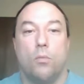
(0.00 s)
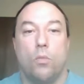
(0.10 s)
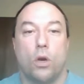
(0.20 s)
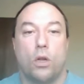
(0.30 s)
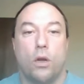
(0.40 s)

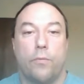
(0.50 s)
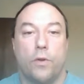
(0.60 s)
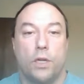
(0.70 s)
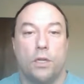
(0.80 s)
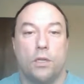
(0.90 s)
More
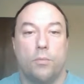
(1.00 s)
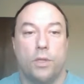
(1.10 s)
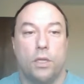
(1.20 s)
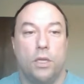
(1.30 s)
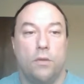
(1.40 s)
comforting to
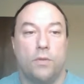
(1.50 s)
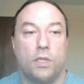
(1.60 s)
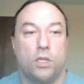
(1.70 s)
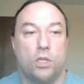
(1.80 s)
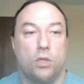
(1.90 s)
believe
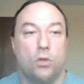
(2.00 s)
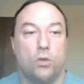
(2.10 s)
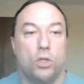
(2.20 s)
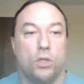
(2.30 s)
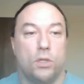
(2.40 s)
such
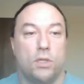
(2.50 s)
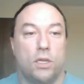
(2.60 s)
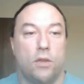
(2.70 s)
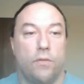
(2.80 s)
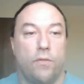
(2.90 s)
notions
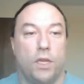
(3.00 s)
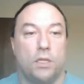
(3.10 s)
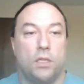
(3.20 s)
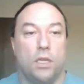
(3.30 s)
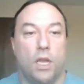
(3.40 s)
than to
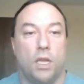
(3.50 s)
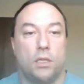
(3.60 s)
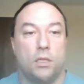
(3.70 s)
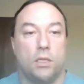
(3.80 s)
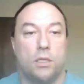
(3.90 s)
face the
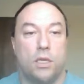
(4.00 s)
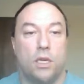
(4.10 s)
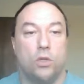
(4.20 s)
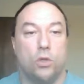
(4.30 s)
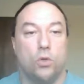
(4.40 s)

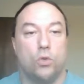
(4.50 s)
existential